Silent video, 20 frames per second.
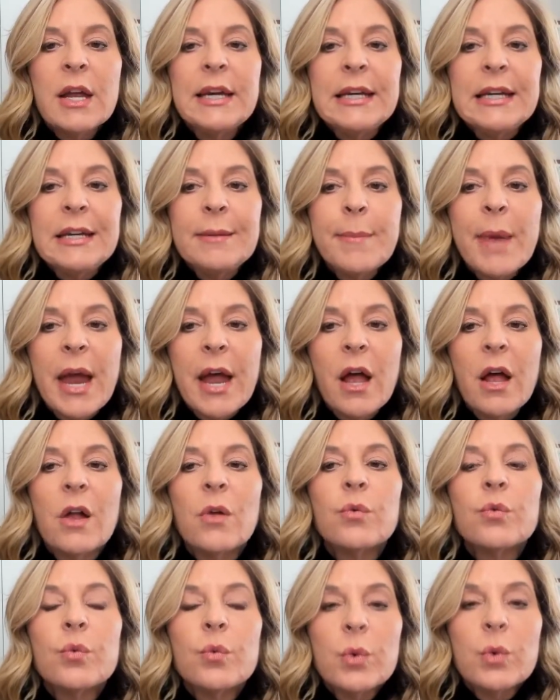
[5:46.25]

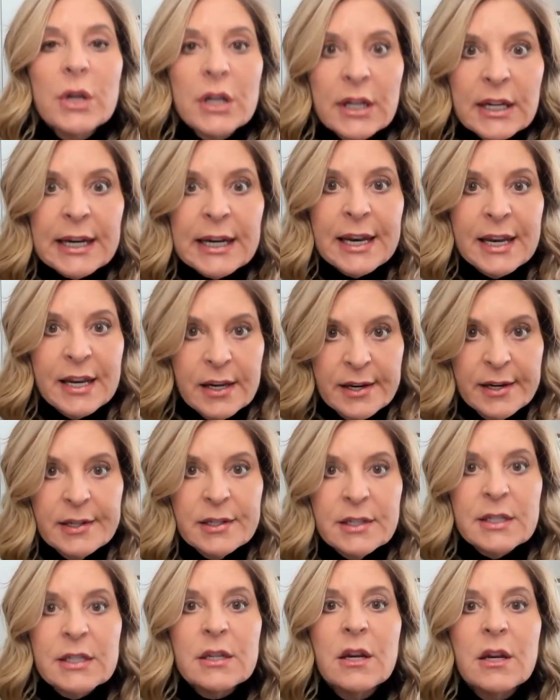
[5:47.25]
email really
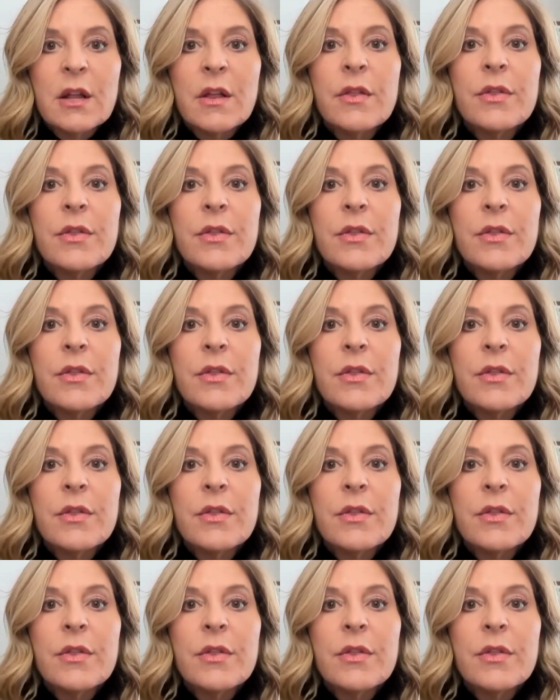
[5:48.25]
is